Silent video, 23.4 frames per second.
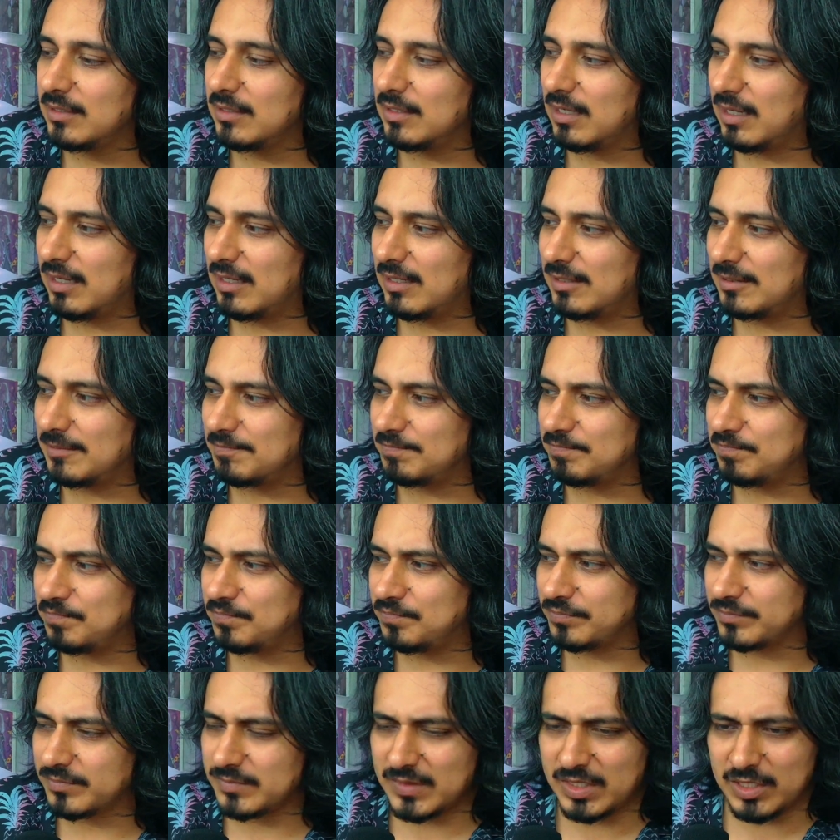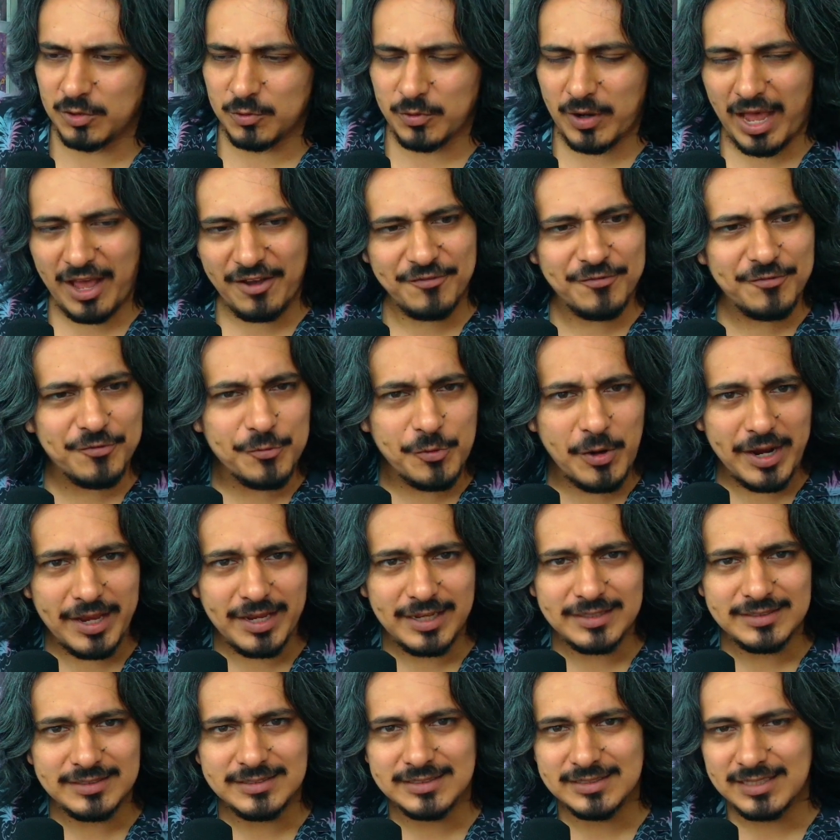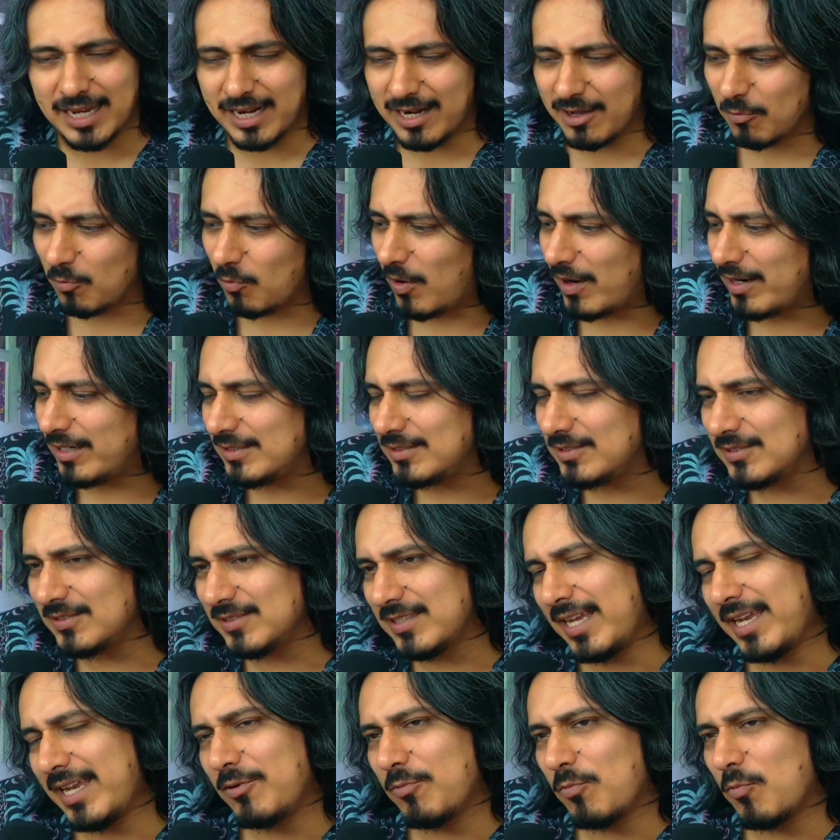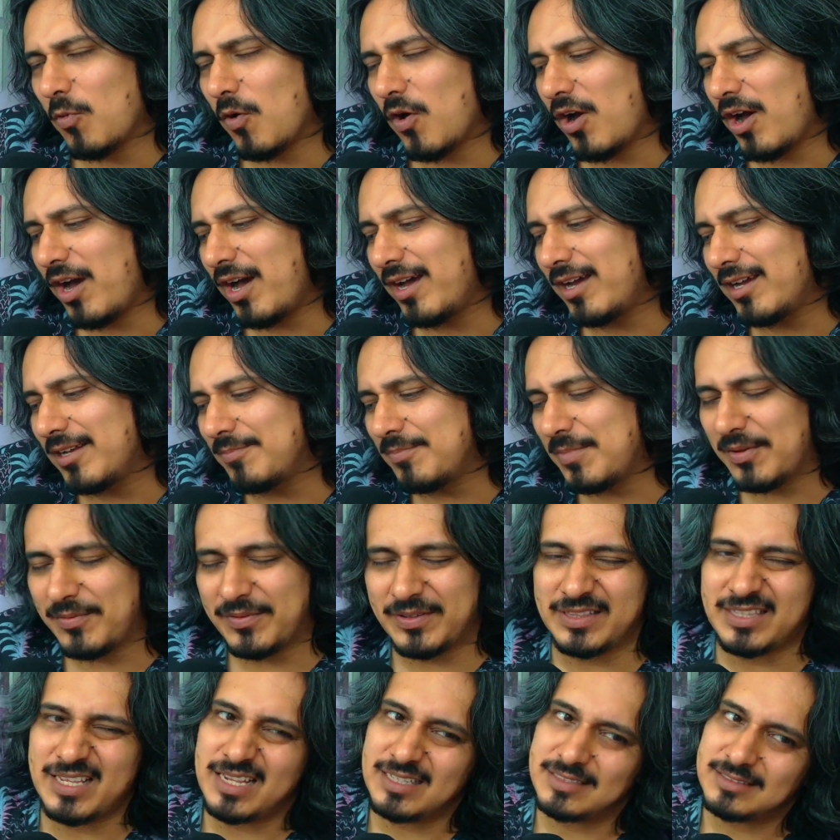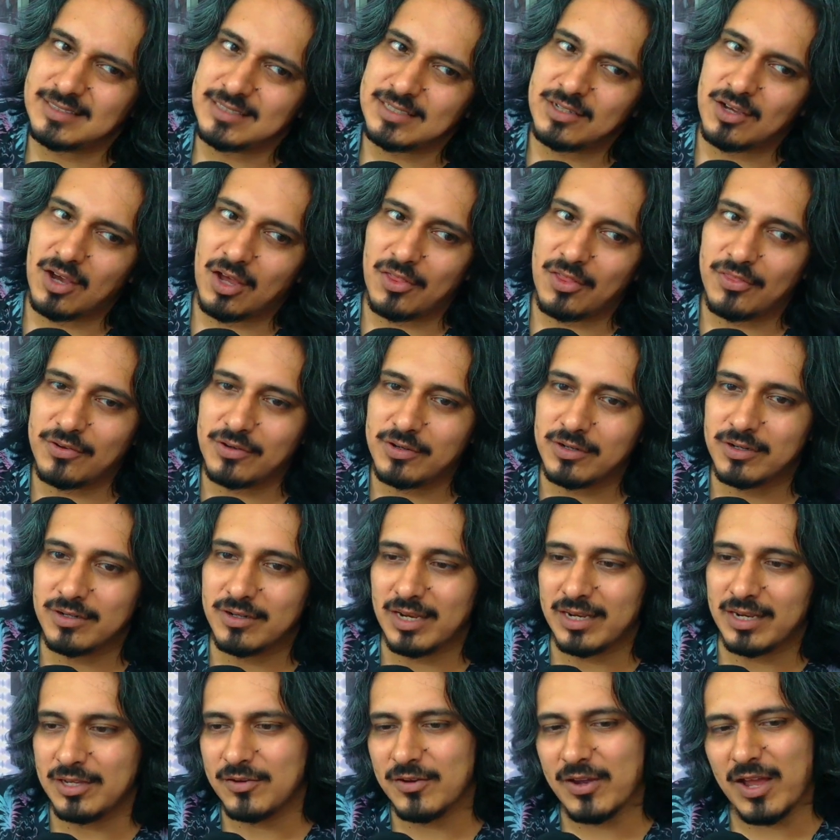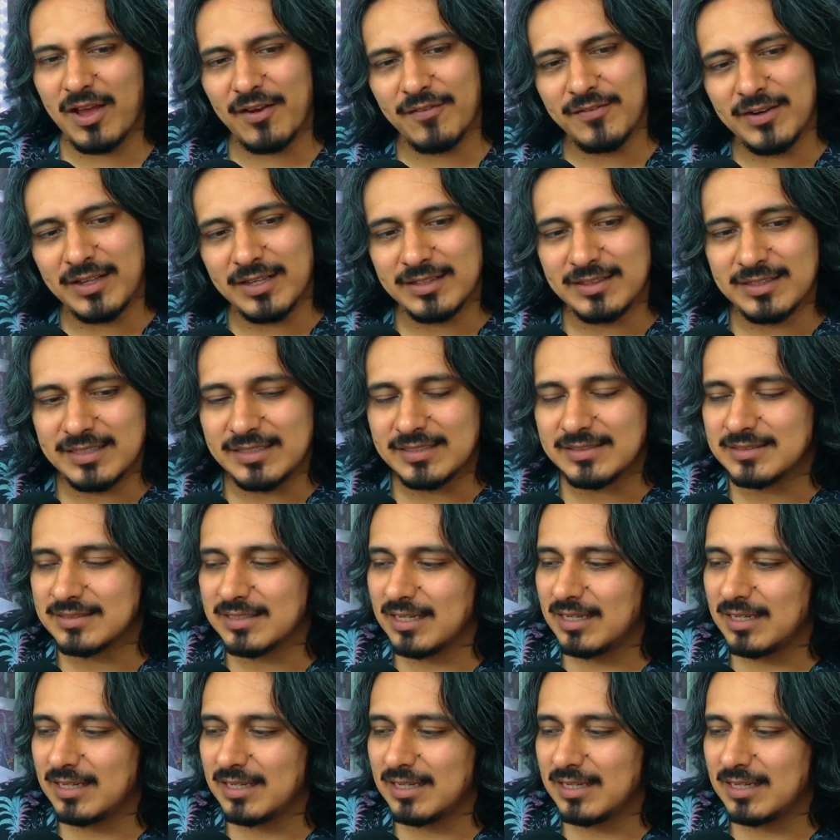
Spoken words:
You have friends kind of wanting to date one, maybe date the other, and you have like this